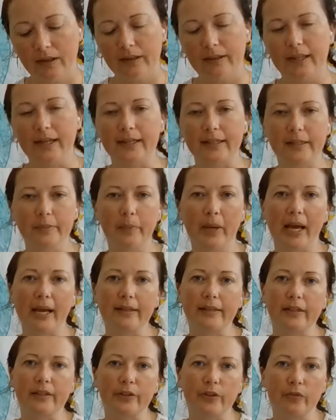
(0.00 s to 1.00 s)
That's a
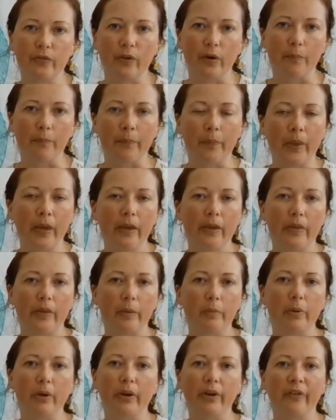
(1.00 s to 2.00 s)
passage from the
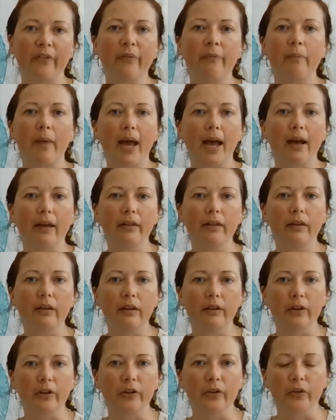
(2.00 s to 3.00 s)
book of
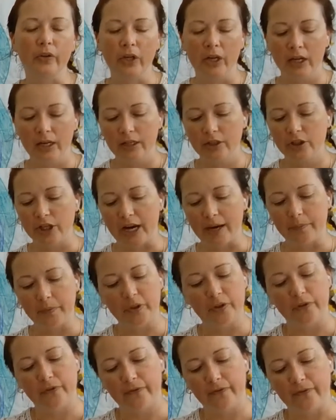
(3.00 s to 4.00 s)
Matthew,
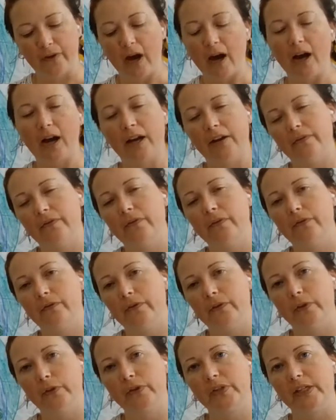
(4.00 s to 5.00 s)
chapter 5,
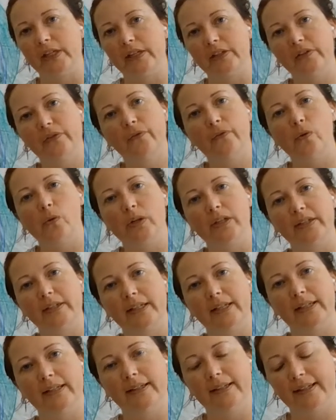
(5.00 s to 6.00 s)
verses
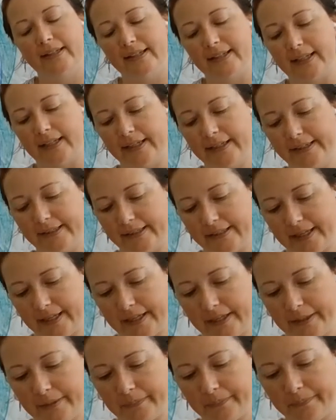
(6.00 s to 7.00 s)
14 to
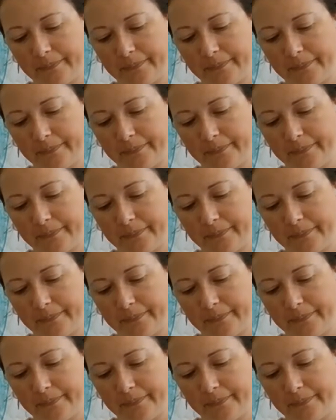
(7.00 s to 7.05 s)
16.